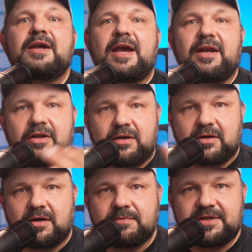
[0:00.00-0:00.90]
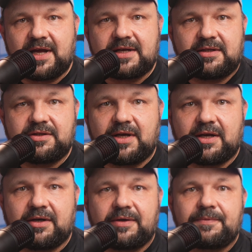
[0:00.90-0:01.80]
and it all comes nicely
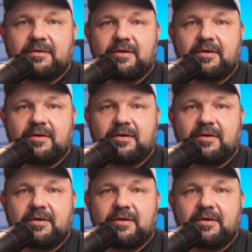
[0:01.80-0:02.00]
together.